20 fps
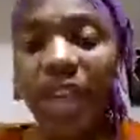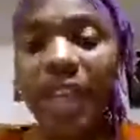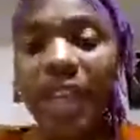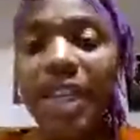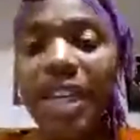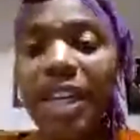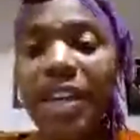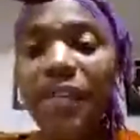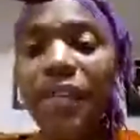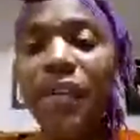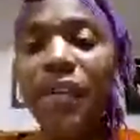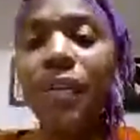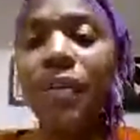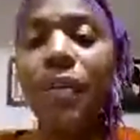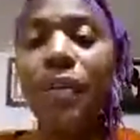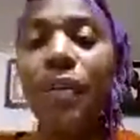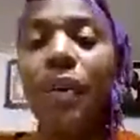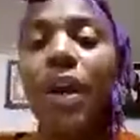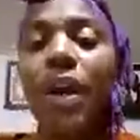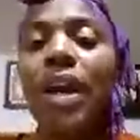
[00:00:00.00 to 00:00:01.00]
give
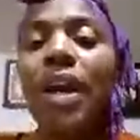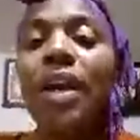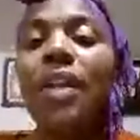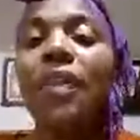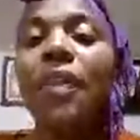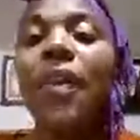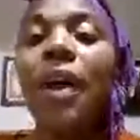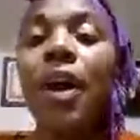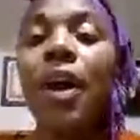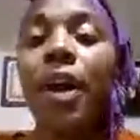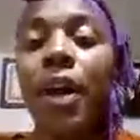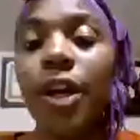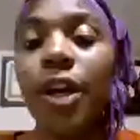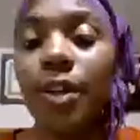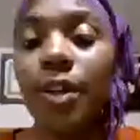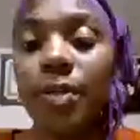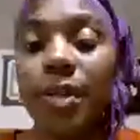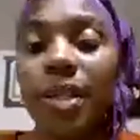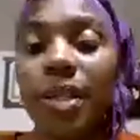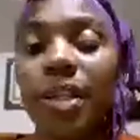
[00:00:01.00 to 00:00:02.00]
you the
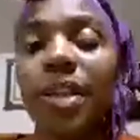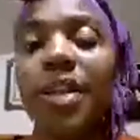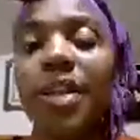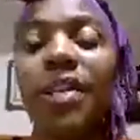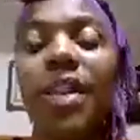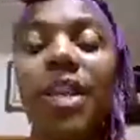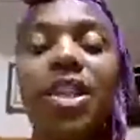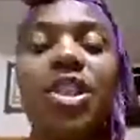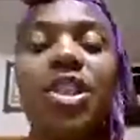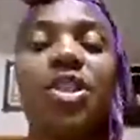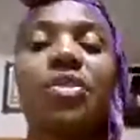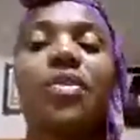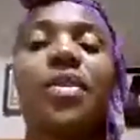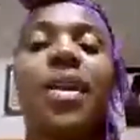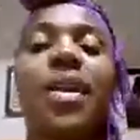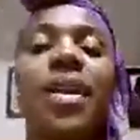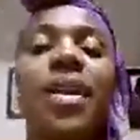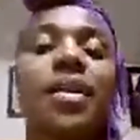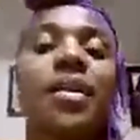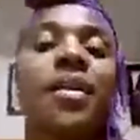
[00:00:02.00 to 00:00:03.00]
herbs that you
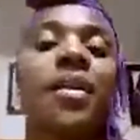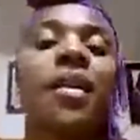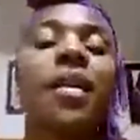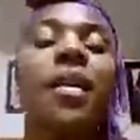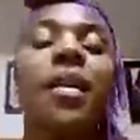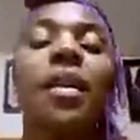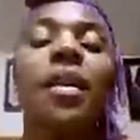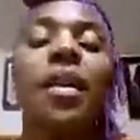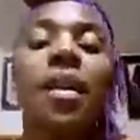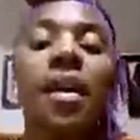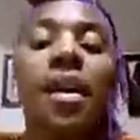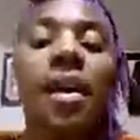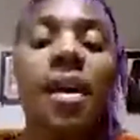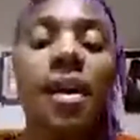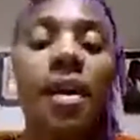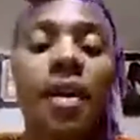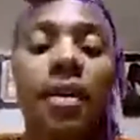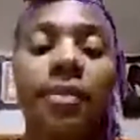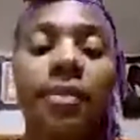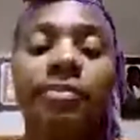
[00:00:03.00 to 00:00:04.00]
can
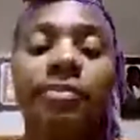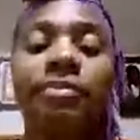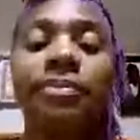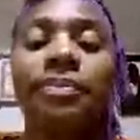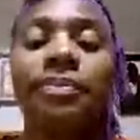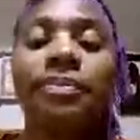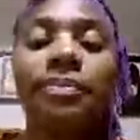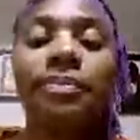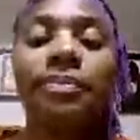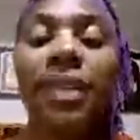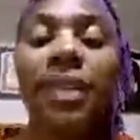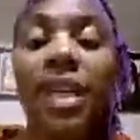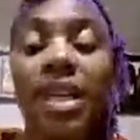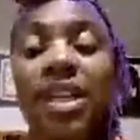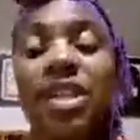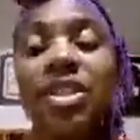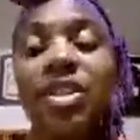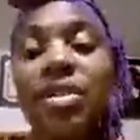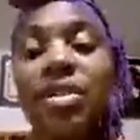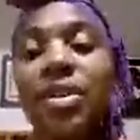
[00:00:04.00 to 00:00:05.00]
um, get
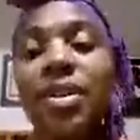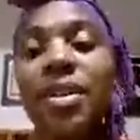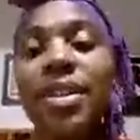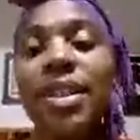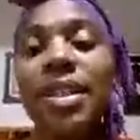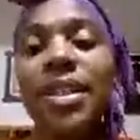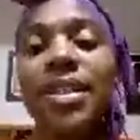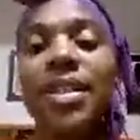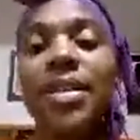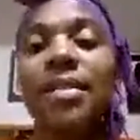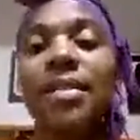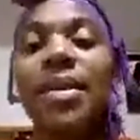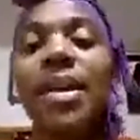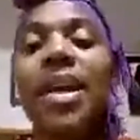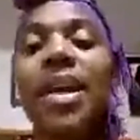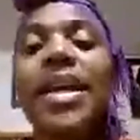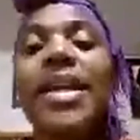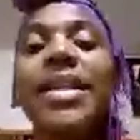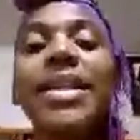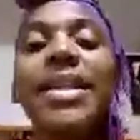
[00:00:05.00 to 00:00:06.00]
into your
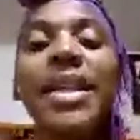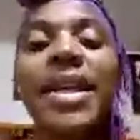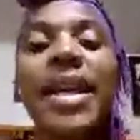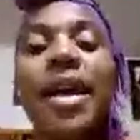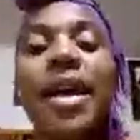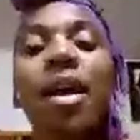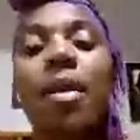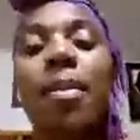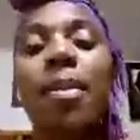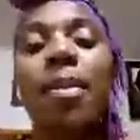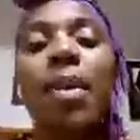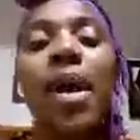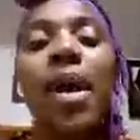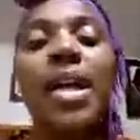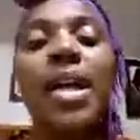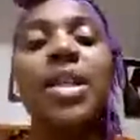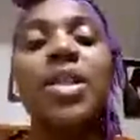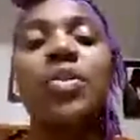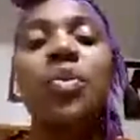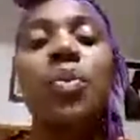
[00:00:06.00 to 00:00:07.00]
system to help
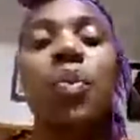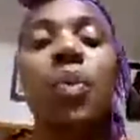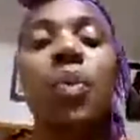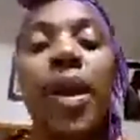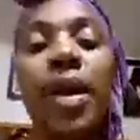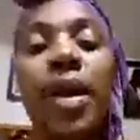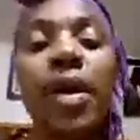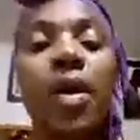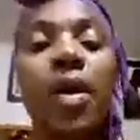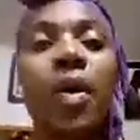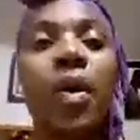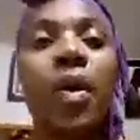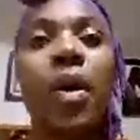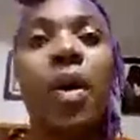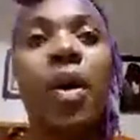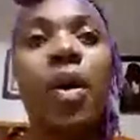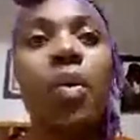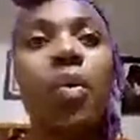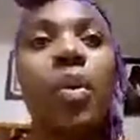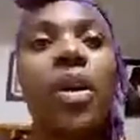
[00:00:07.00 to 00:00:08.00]
as well
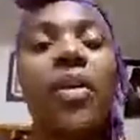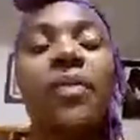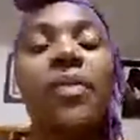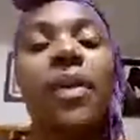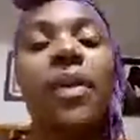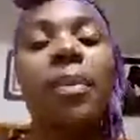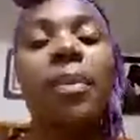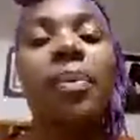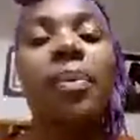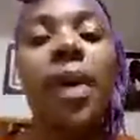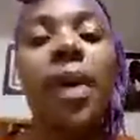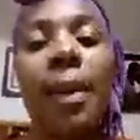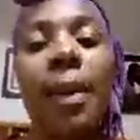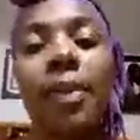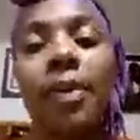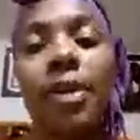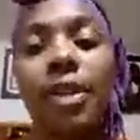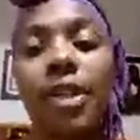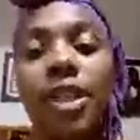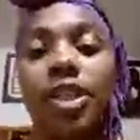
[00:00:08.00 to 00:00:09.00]
with the
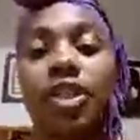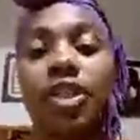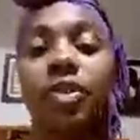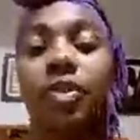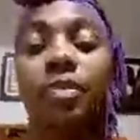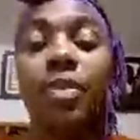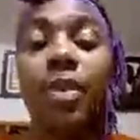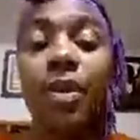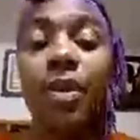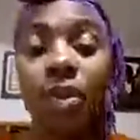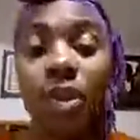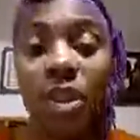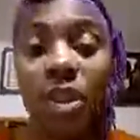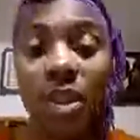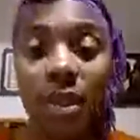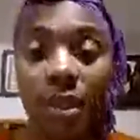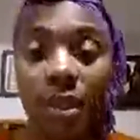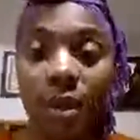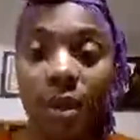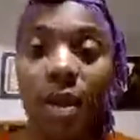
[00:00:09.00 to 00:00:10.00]
proper
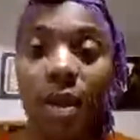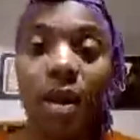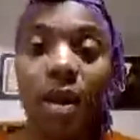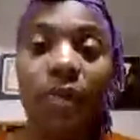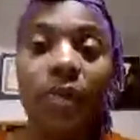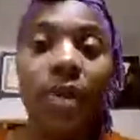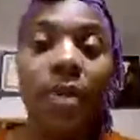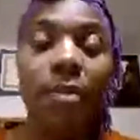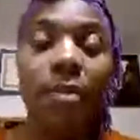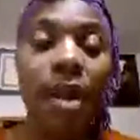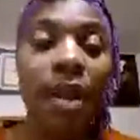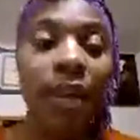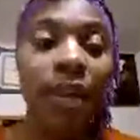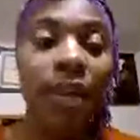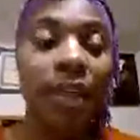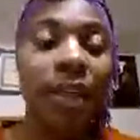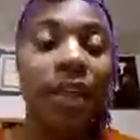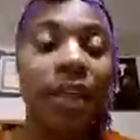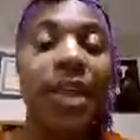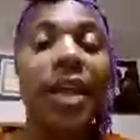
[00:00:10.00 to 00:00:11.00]
distribution of the
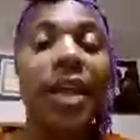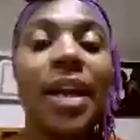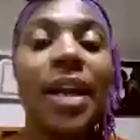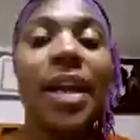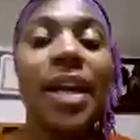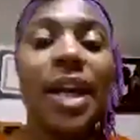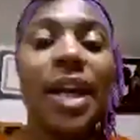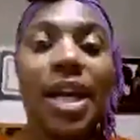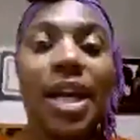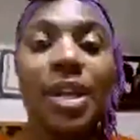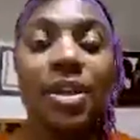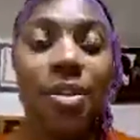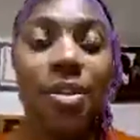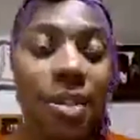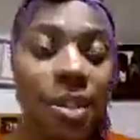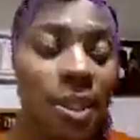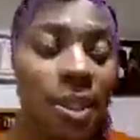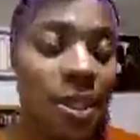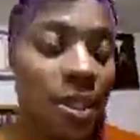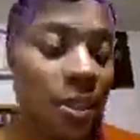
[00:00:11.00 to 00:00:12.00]
melanin in your
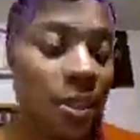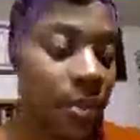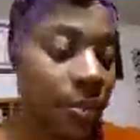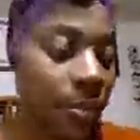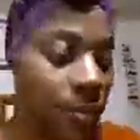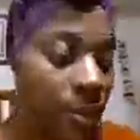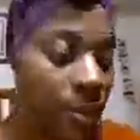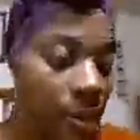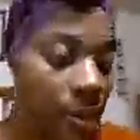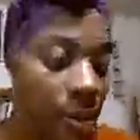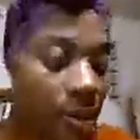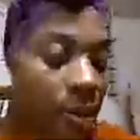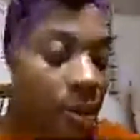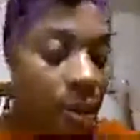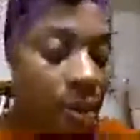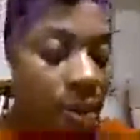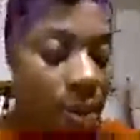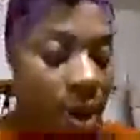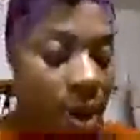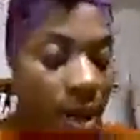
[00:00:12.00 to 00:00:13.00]
system.
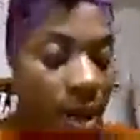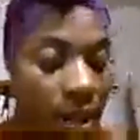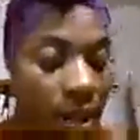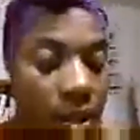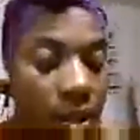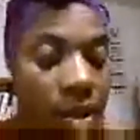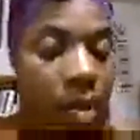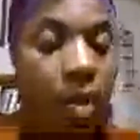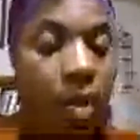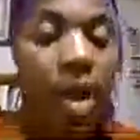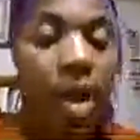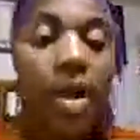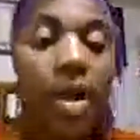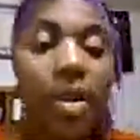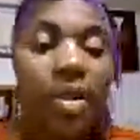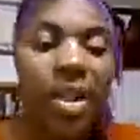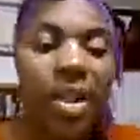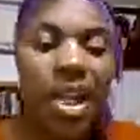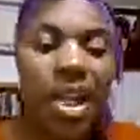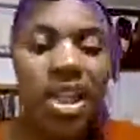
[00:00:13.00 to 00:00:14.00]
Okay, so
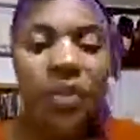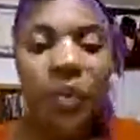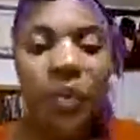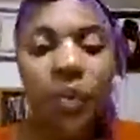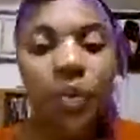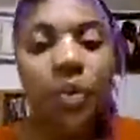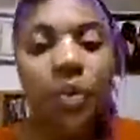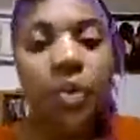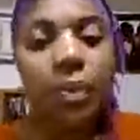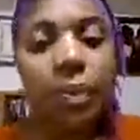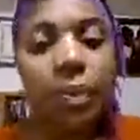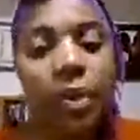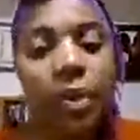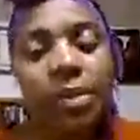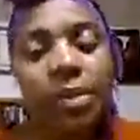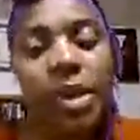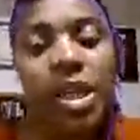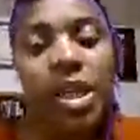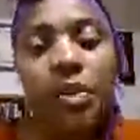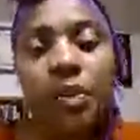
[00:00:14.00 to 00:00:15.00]
these foods pretty
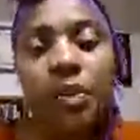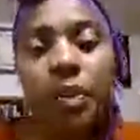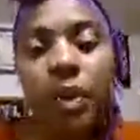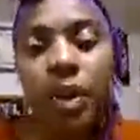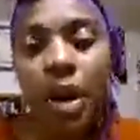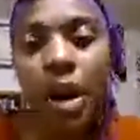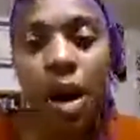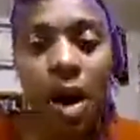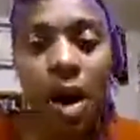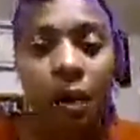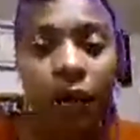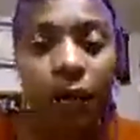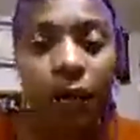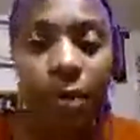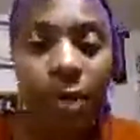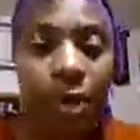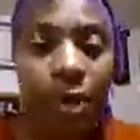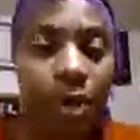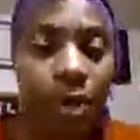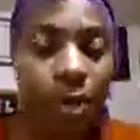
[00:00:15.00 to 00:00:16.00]
much we're all
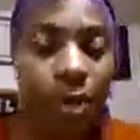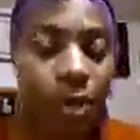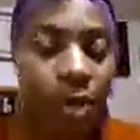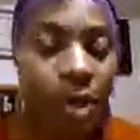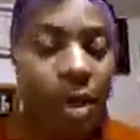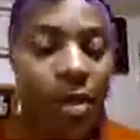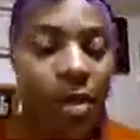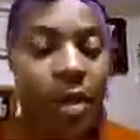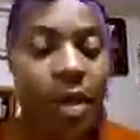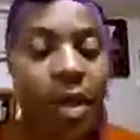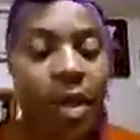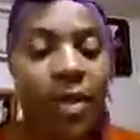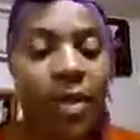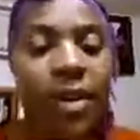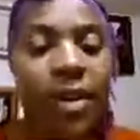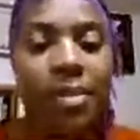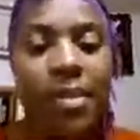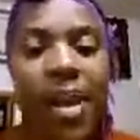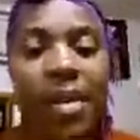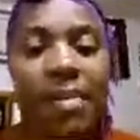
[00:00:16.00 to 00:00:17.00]
familiar with.
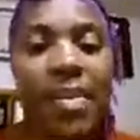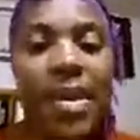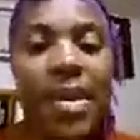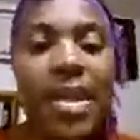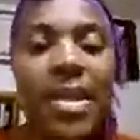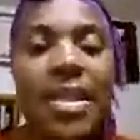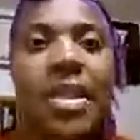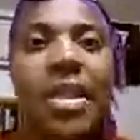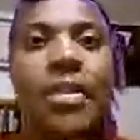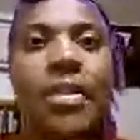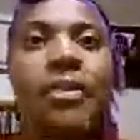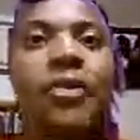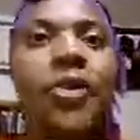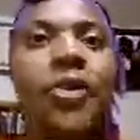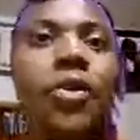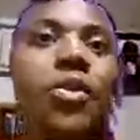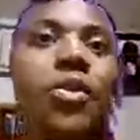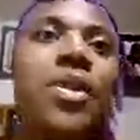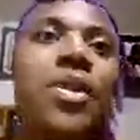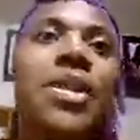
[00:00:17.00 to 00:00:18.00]
There may be some
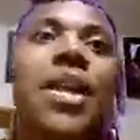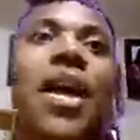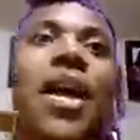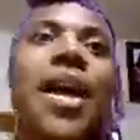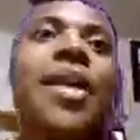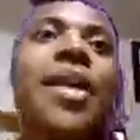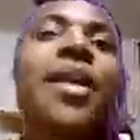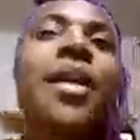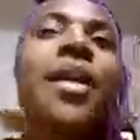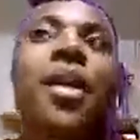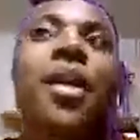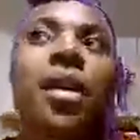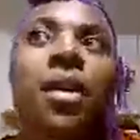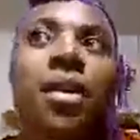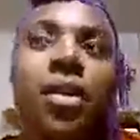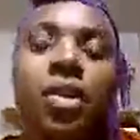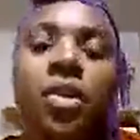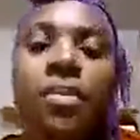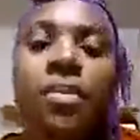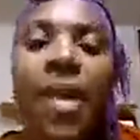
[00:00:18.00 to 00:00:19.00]
foods that
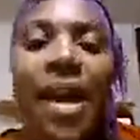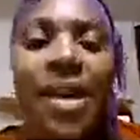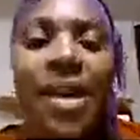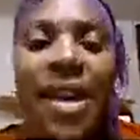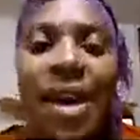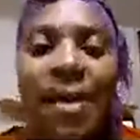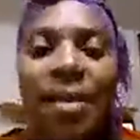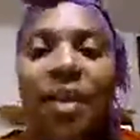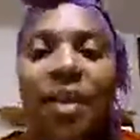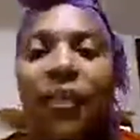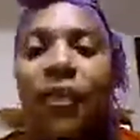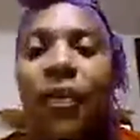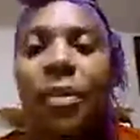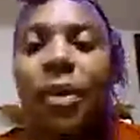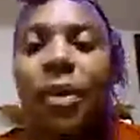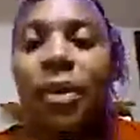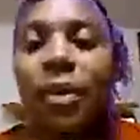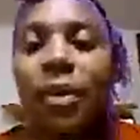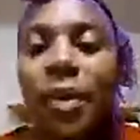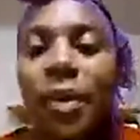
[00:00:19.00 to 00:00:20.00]
you may not be
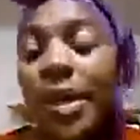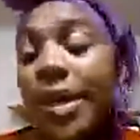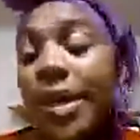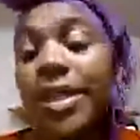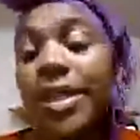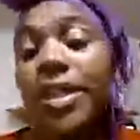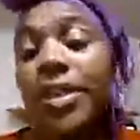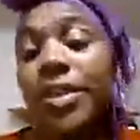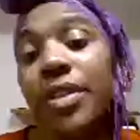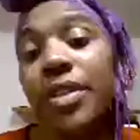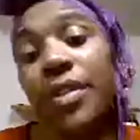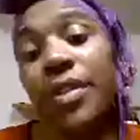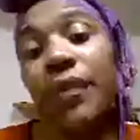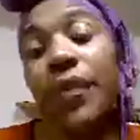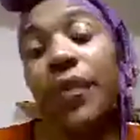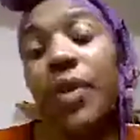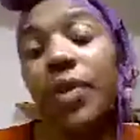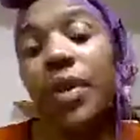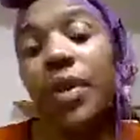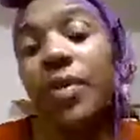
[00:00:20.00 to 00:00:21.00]
familiar with because there's a
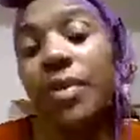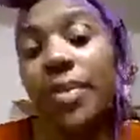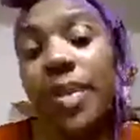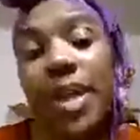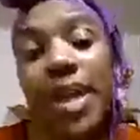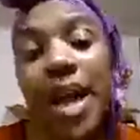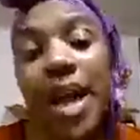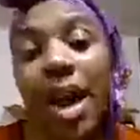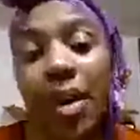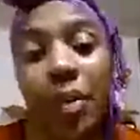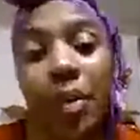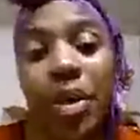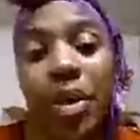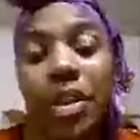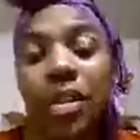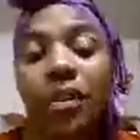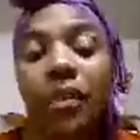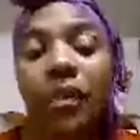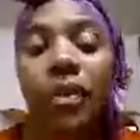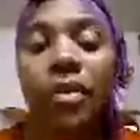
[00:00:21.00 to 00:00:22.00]
few of them that I
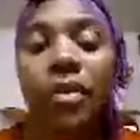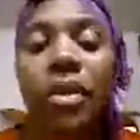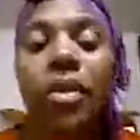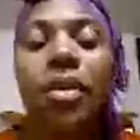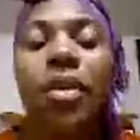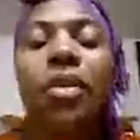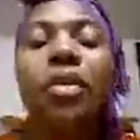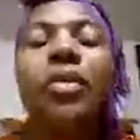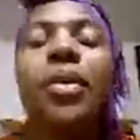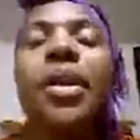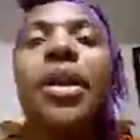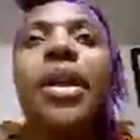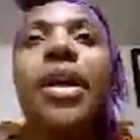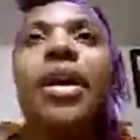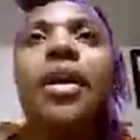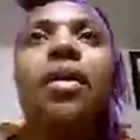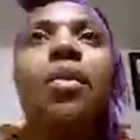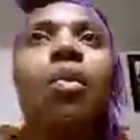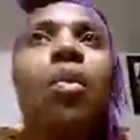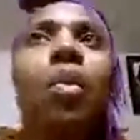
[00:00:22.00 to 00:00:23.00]
wasn't familiar with,
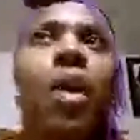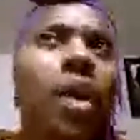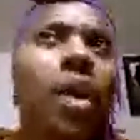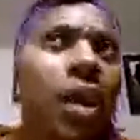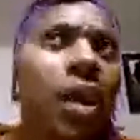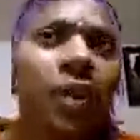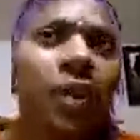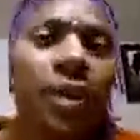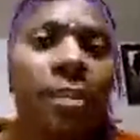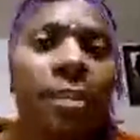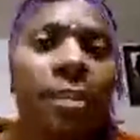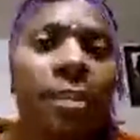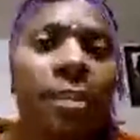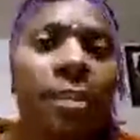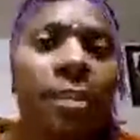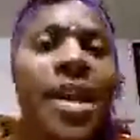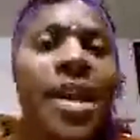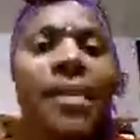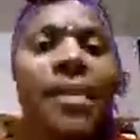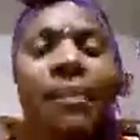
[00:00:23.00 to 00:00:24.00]
and one of them
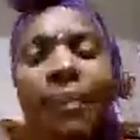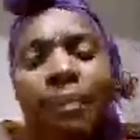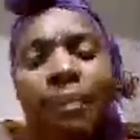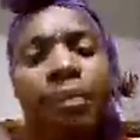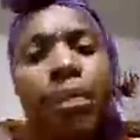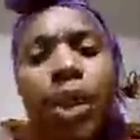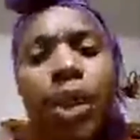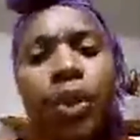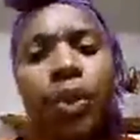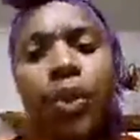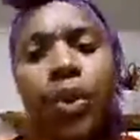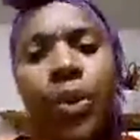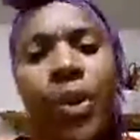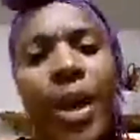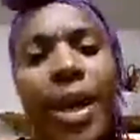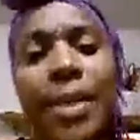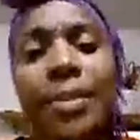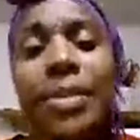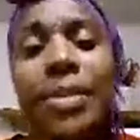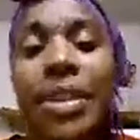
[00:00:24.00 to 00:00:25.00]
being blue
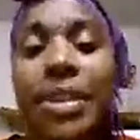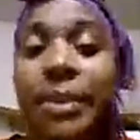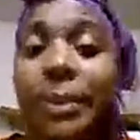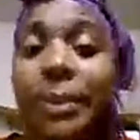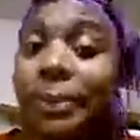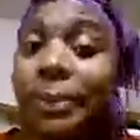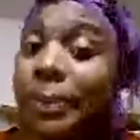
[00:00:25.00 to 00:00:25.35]
grapes.